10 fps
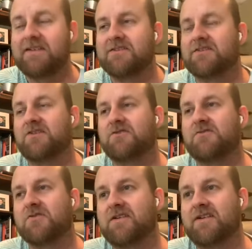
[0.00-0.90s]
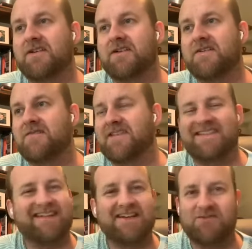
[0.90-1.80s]
So this
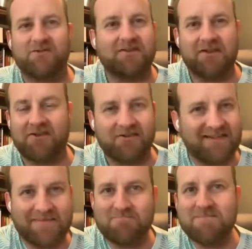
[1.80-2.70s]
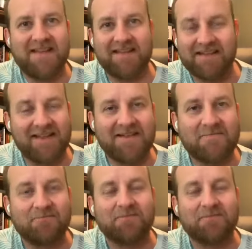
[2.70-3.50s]
cuts through the clutter immediately.